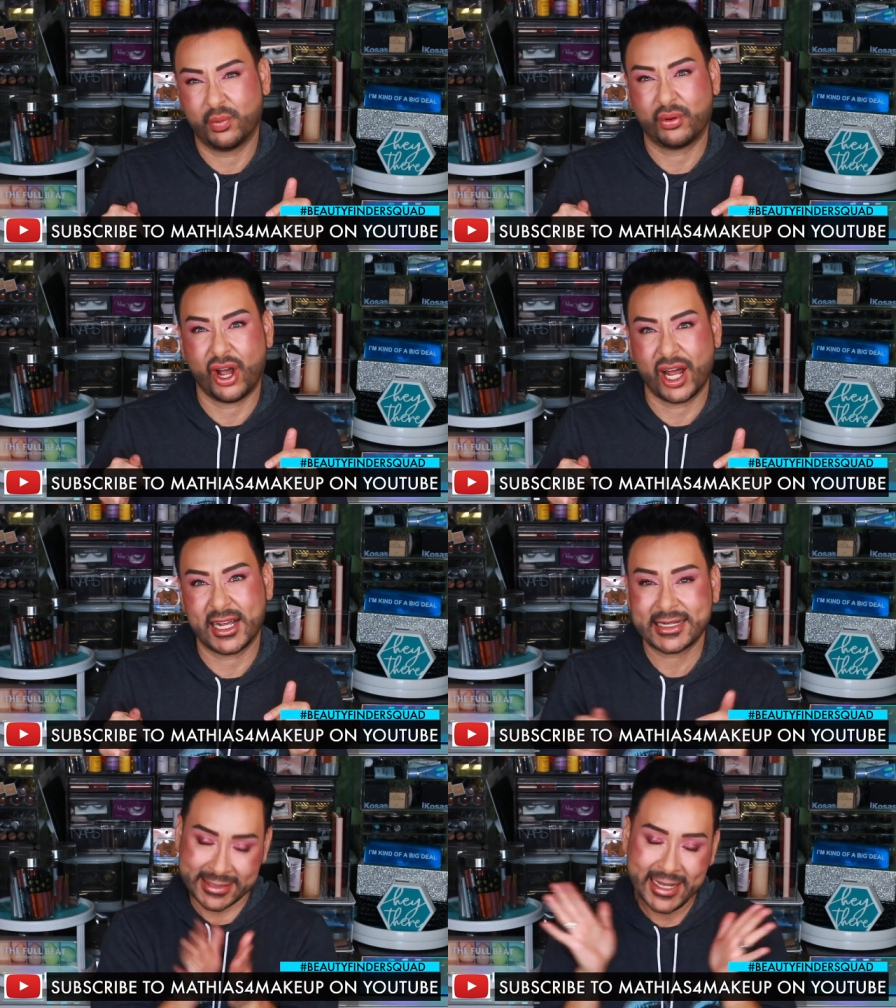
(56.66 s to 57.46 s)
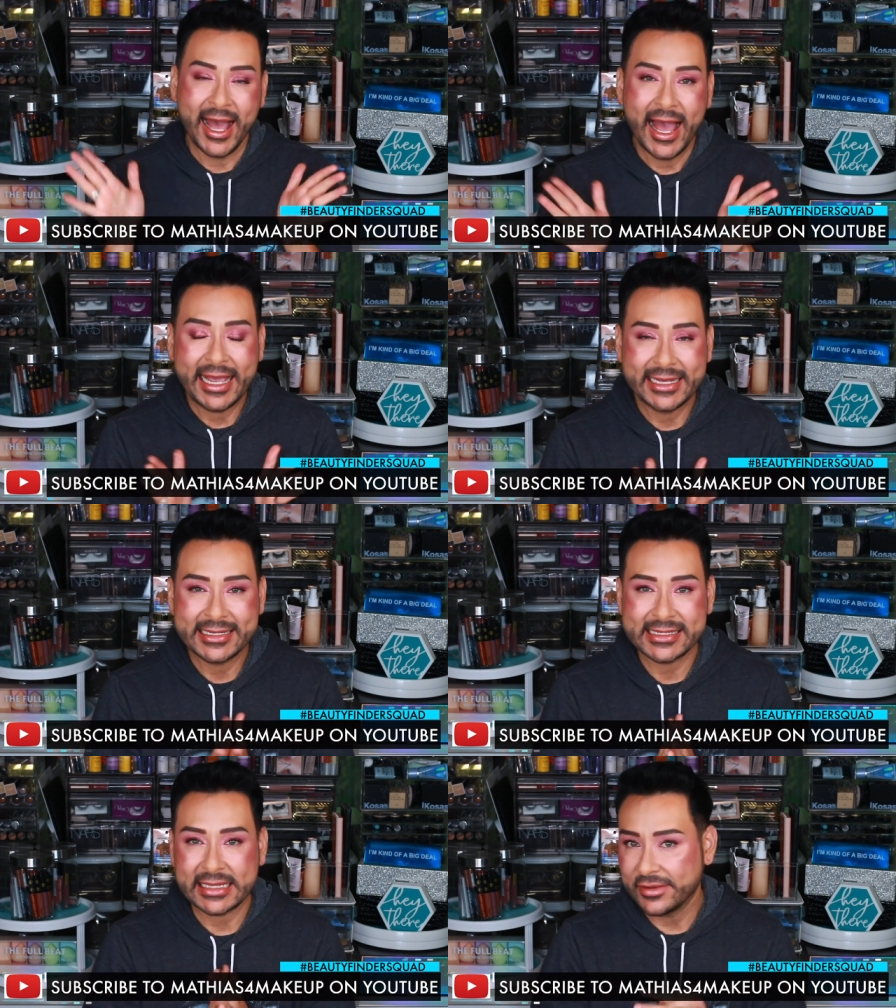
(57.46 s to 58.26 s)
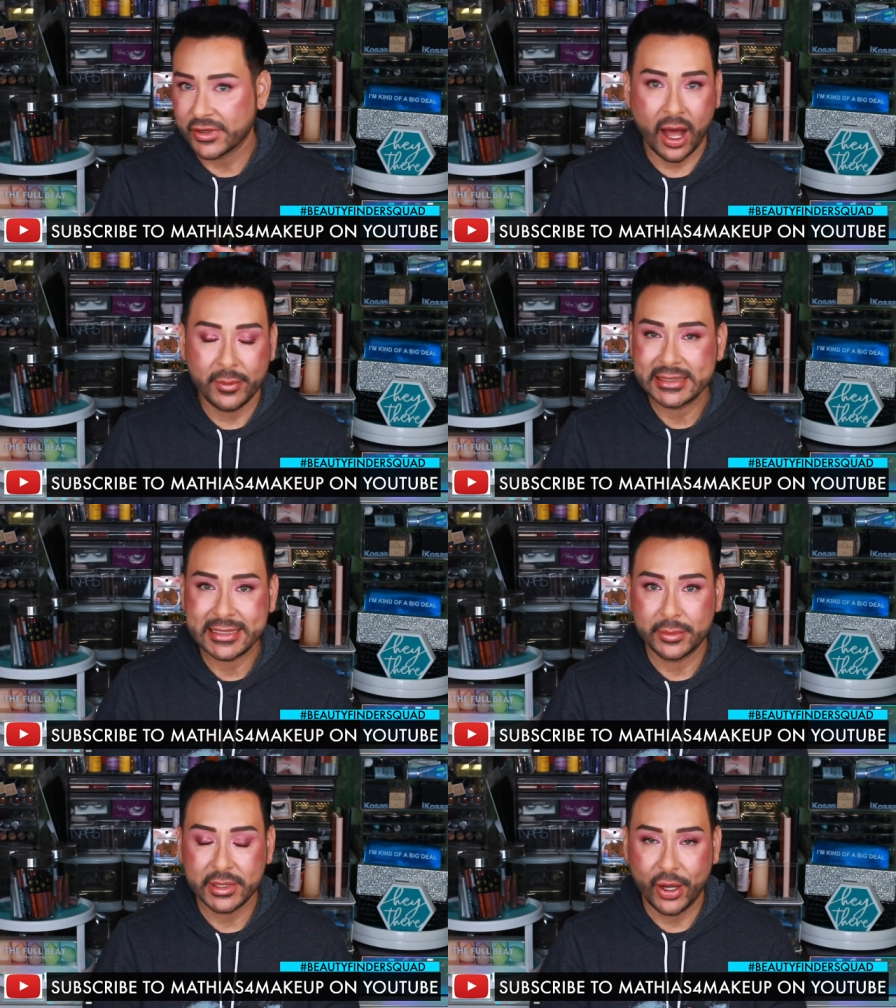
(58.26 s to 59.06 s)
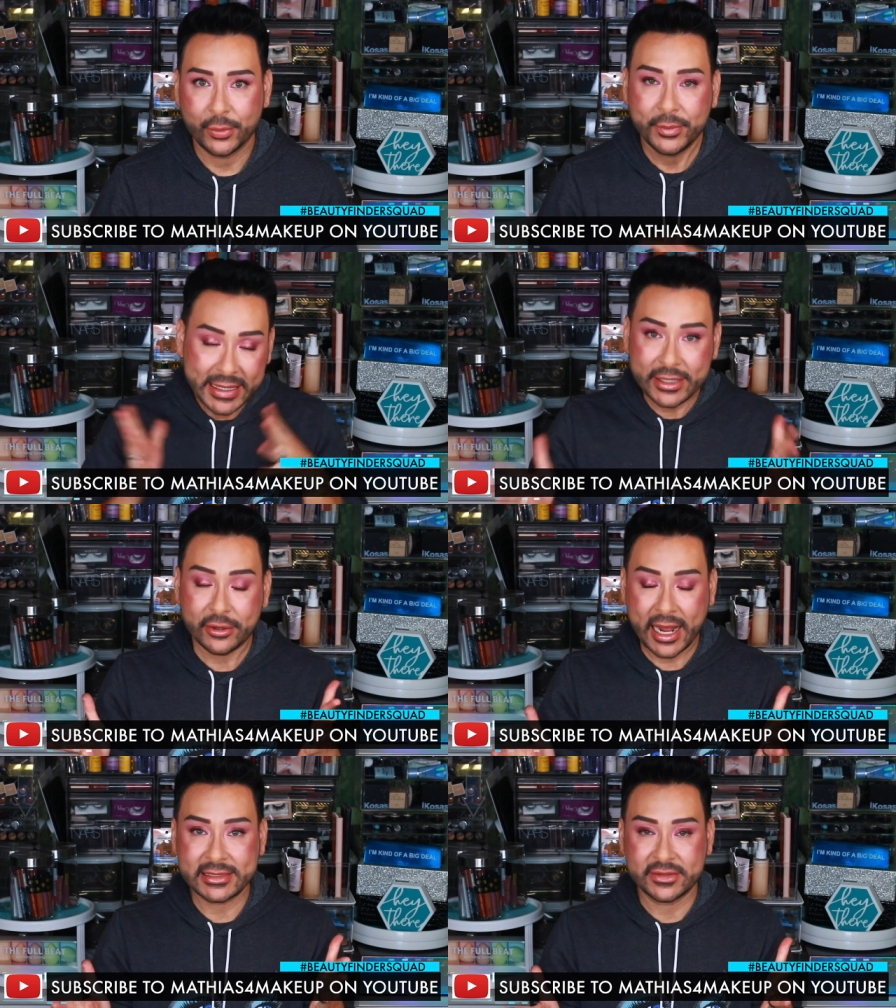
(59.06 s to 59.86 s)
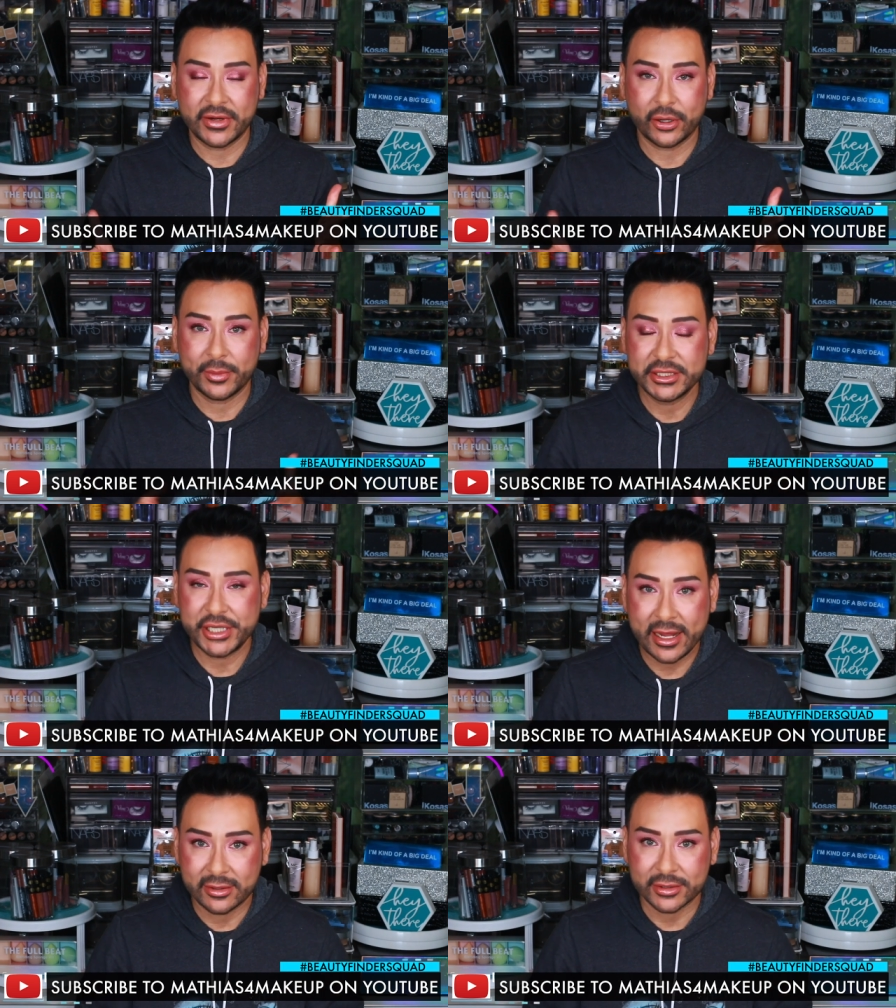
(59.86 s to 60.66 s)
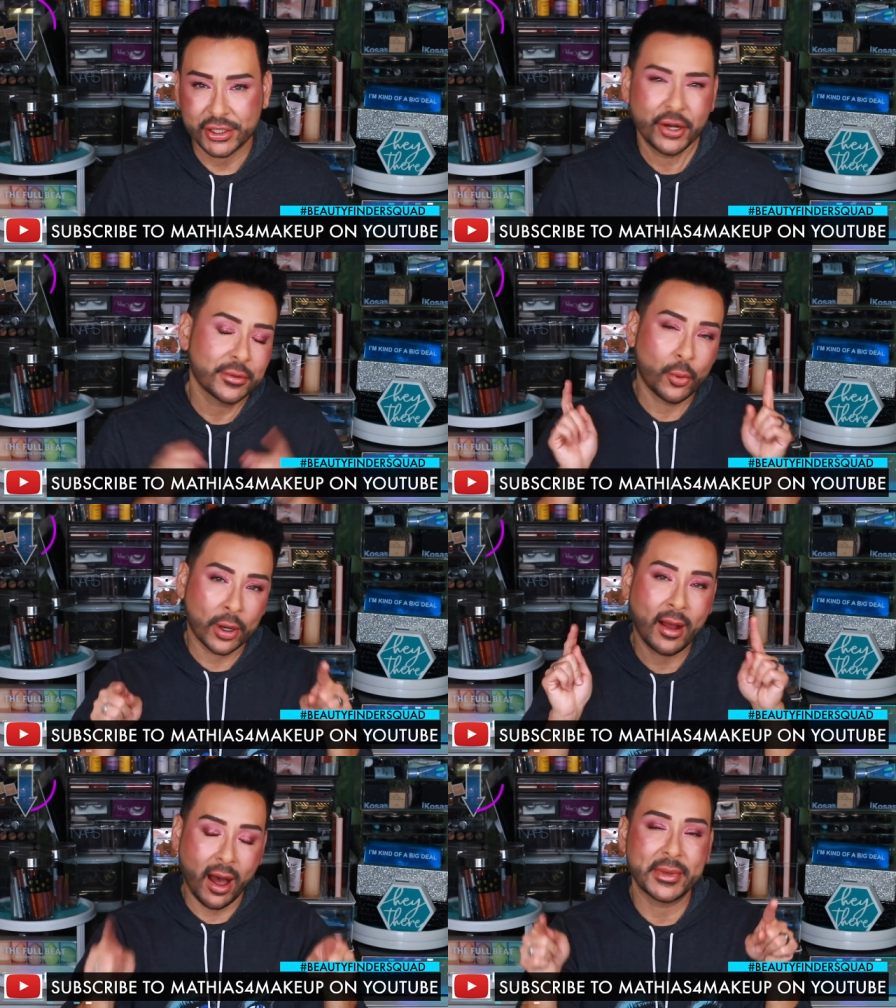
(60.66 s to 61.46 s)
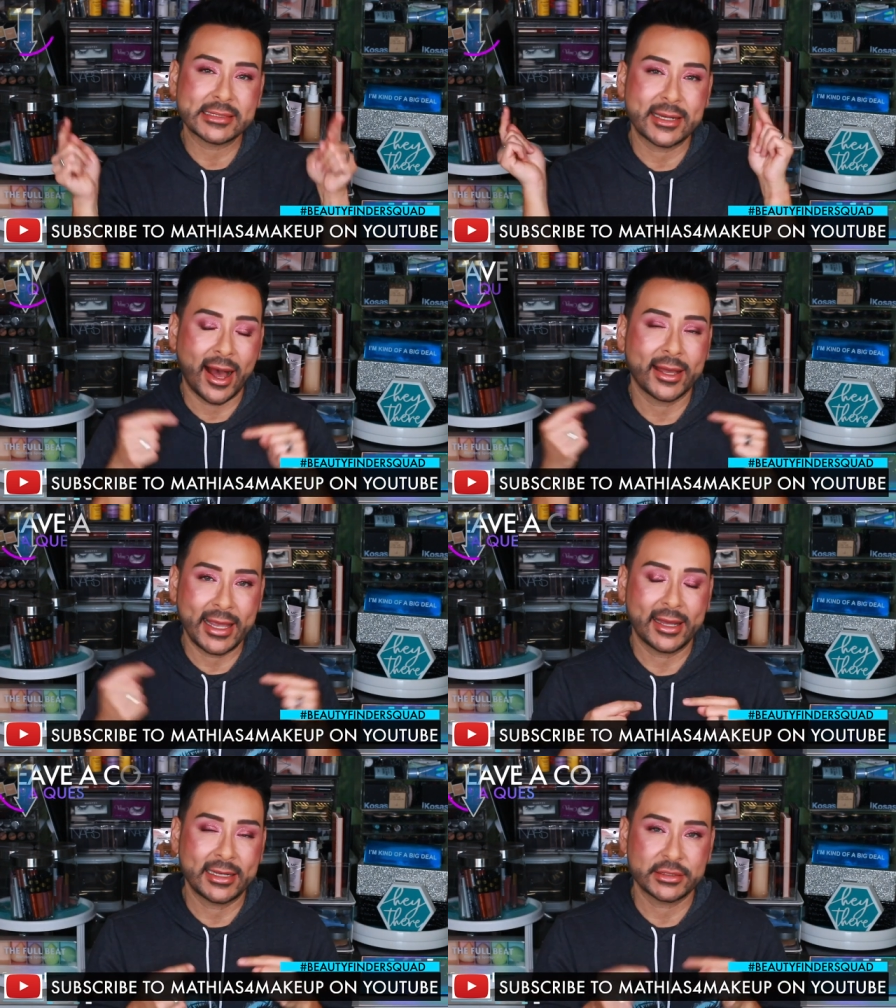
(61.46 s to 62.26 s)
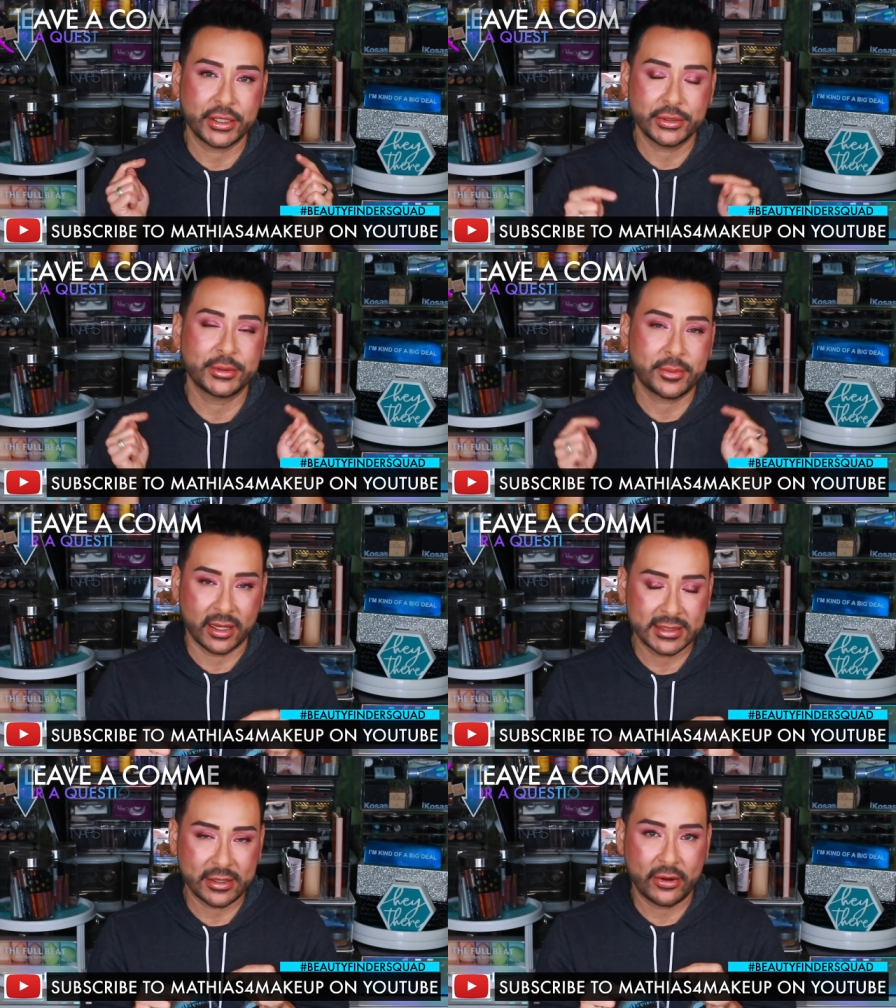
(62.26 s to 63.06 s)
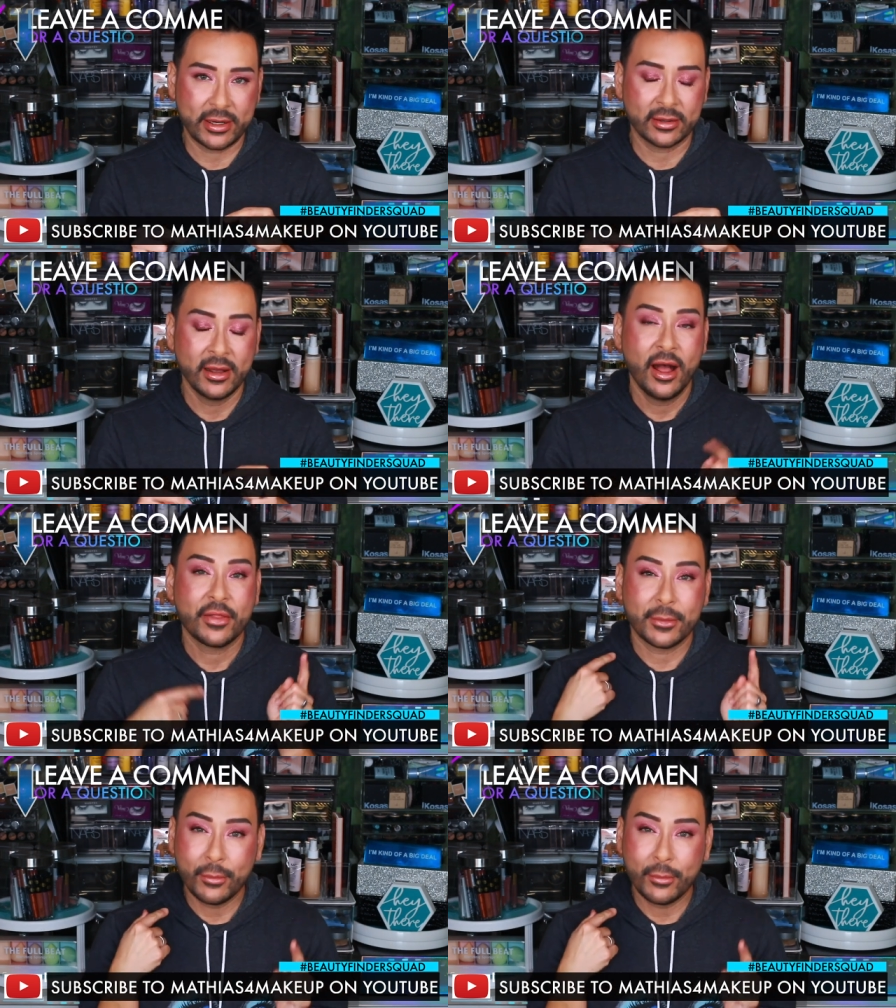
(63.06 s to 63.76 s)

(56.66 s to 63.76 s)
products is leave a comment down below. Be interactive here on my channel. You know, the more comments that I get as a YouTube content creator, the